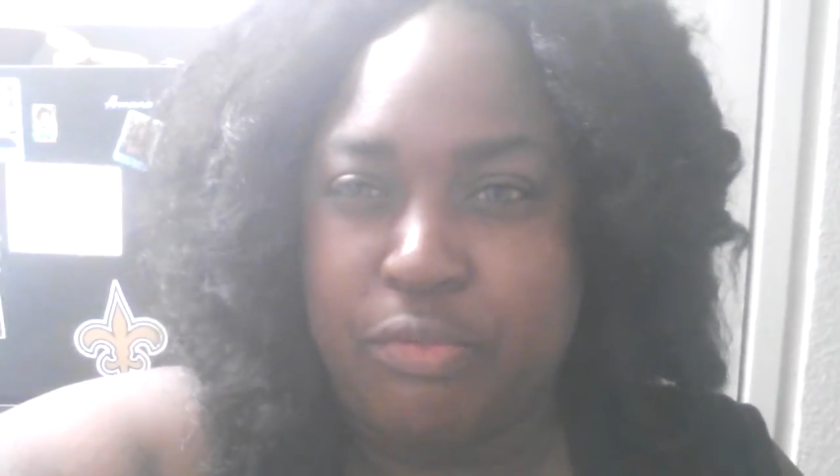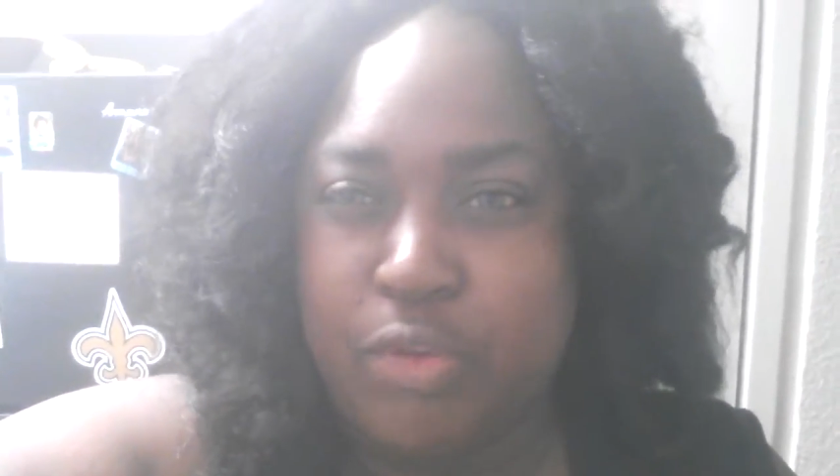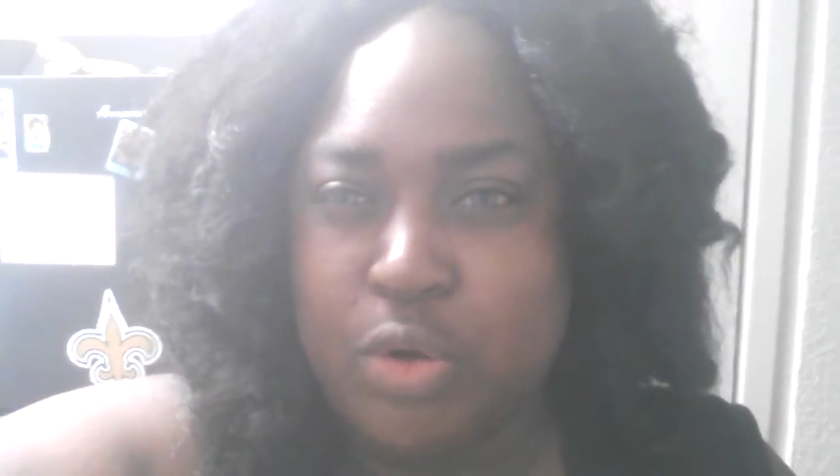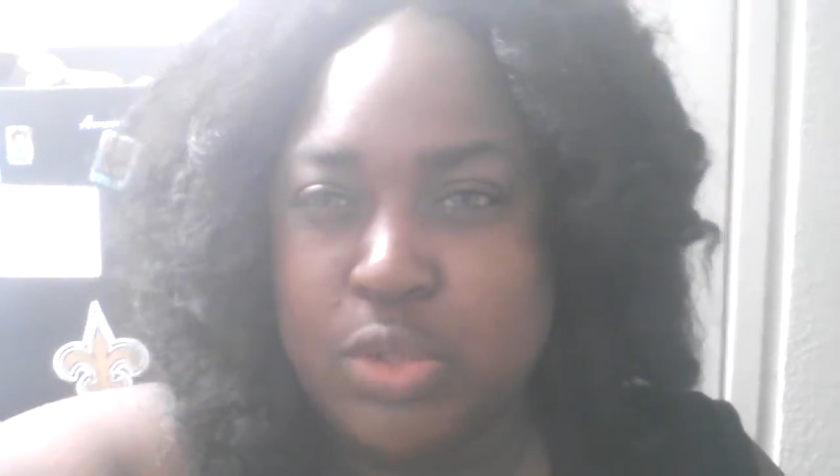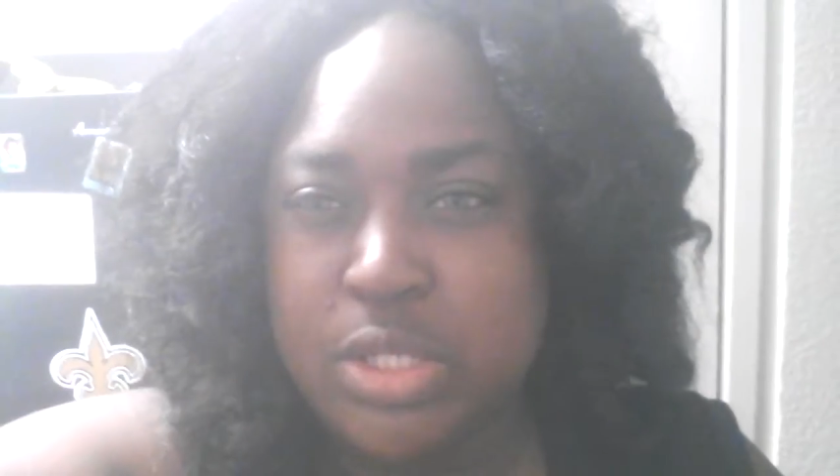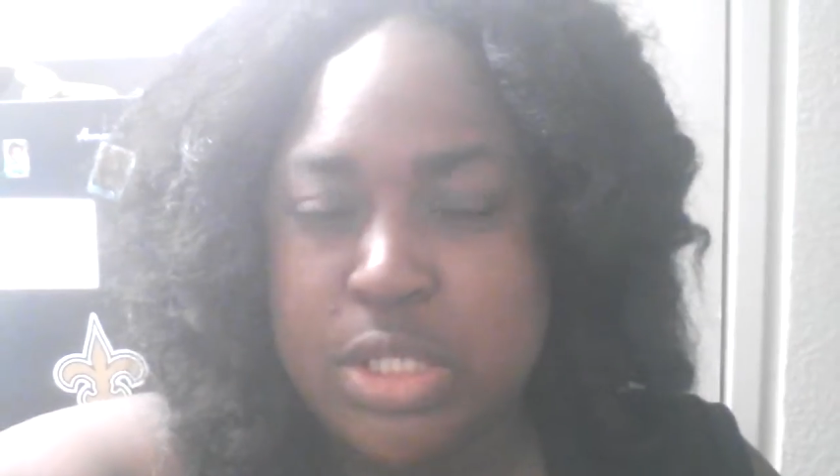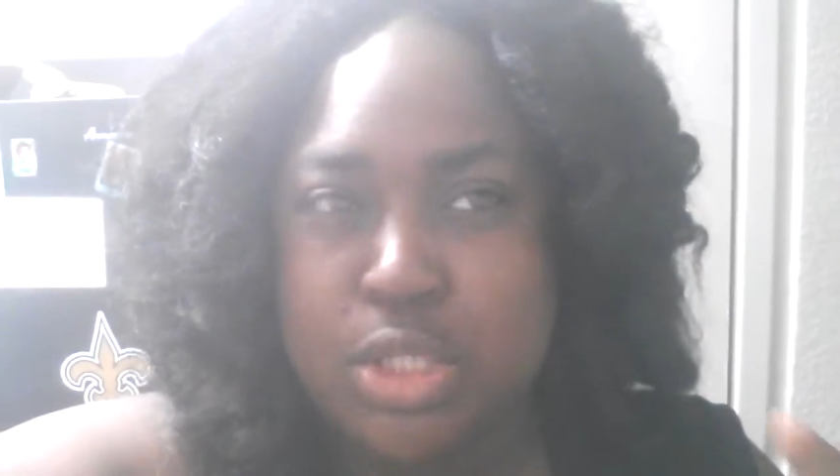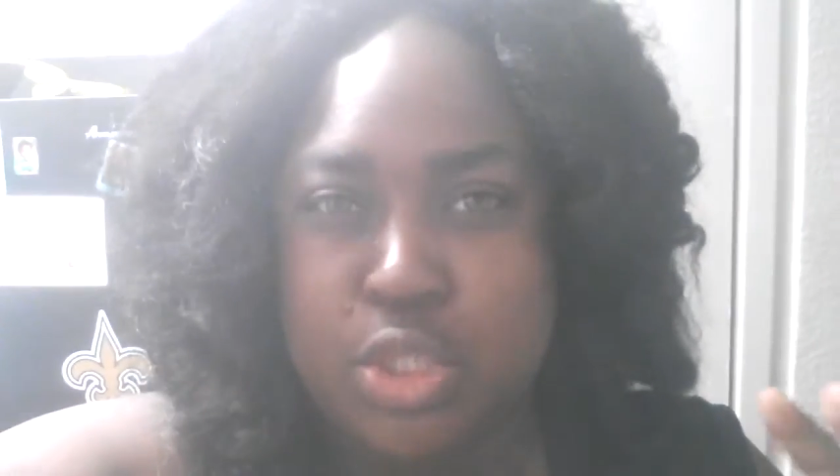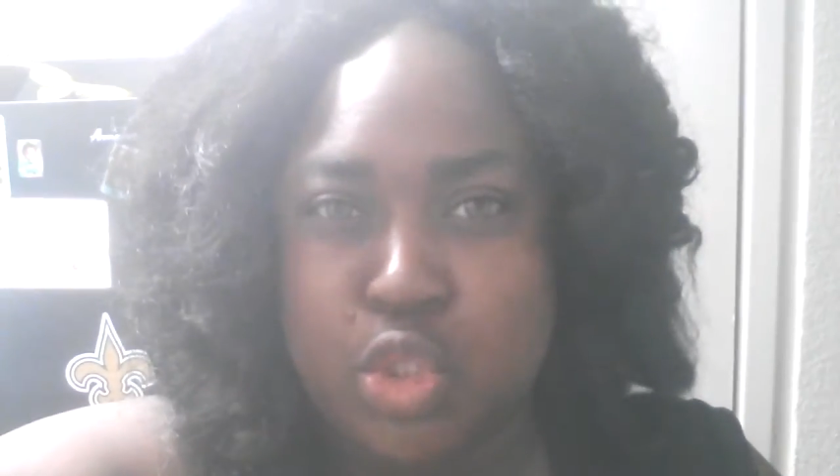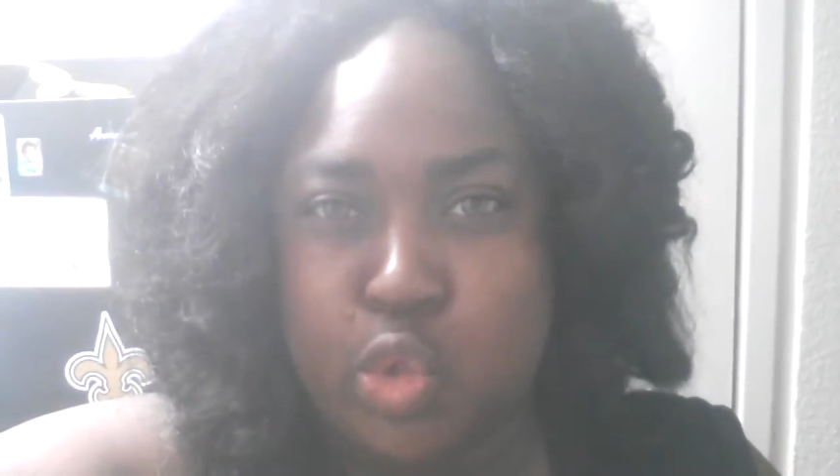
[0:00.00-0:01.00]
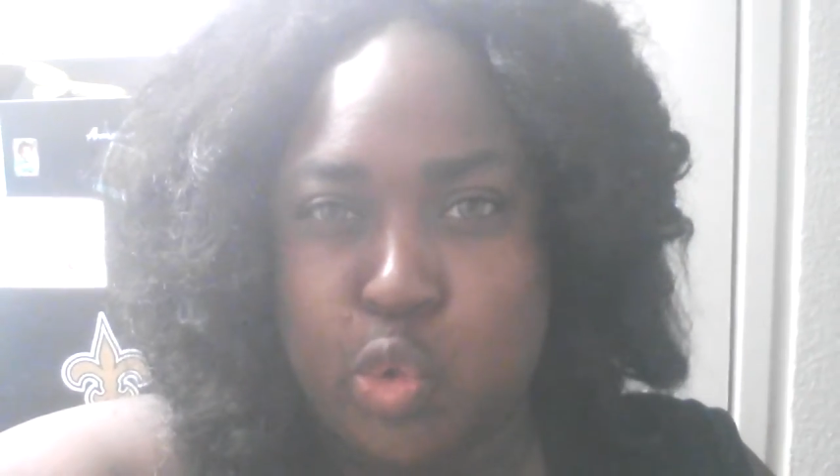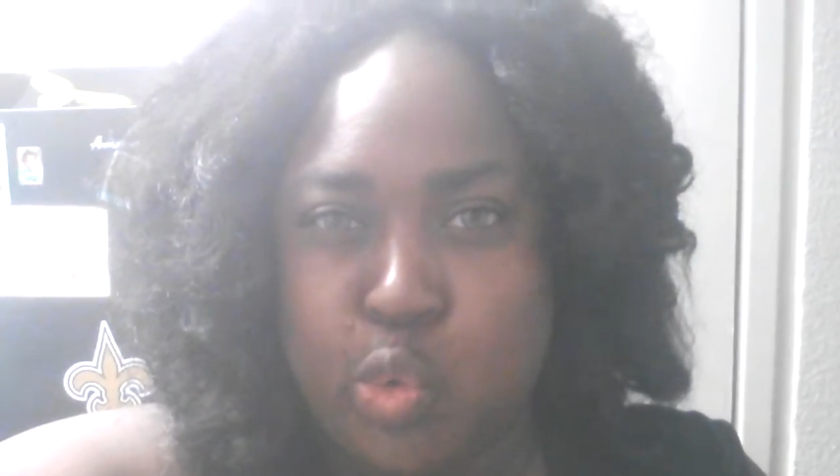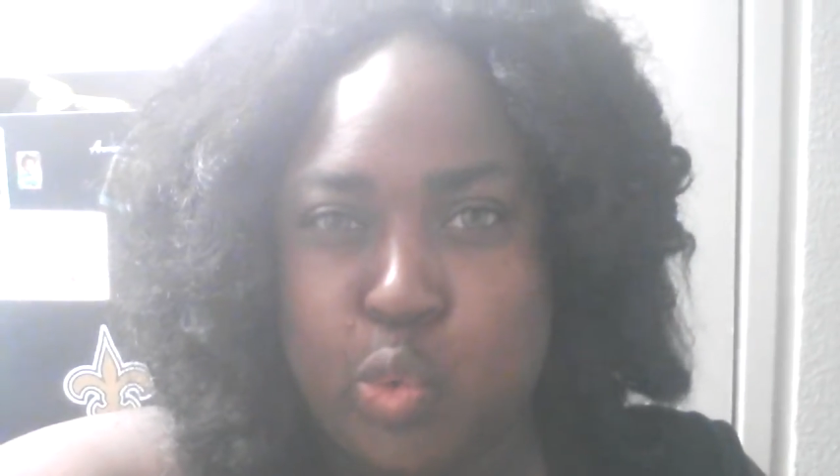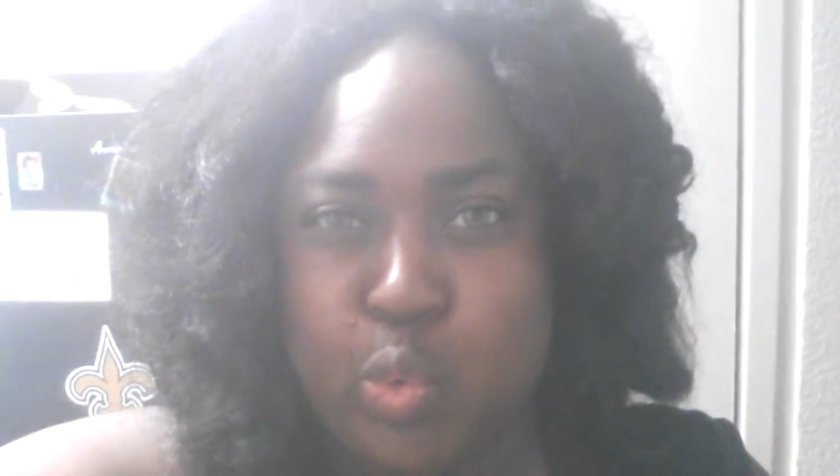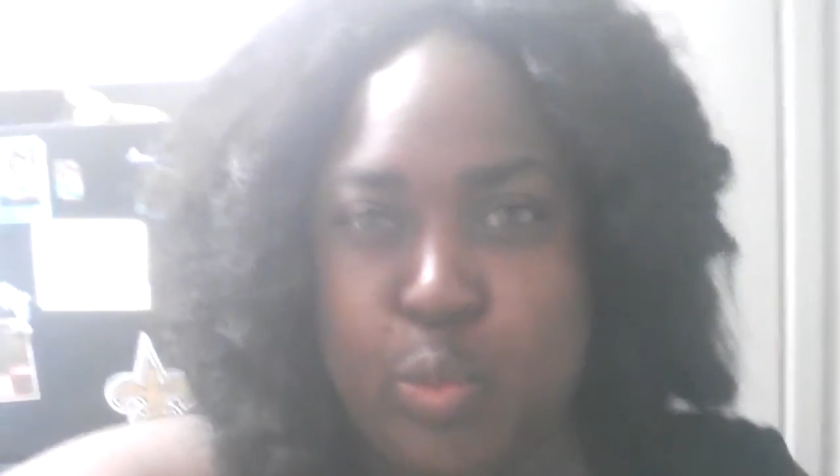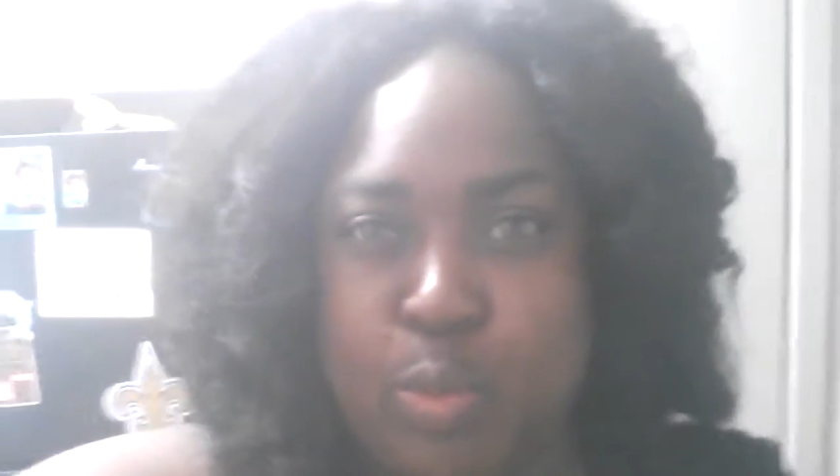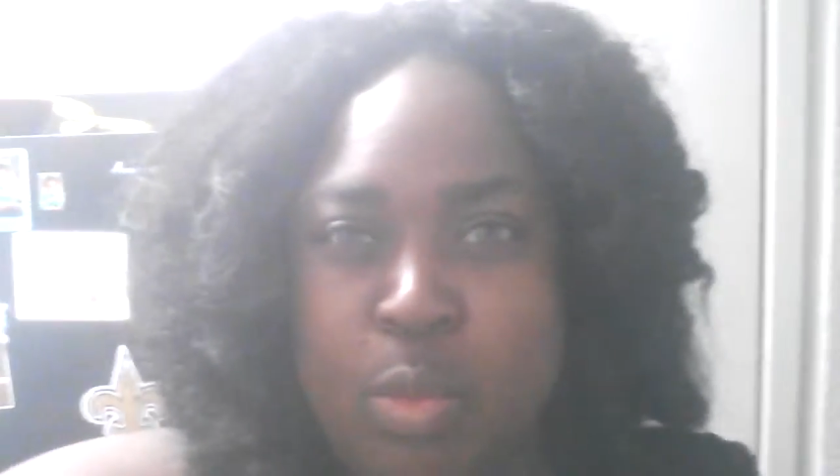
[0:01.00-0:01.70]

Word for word: 1st, so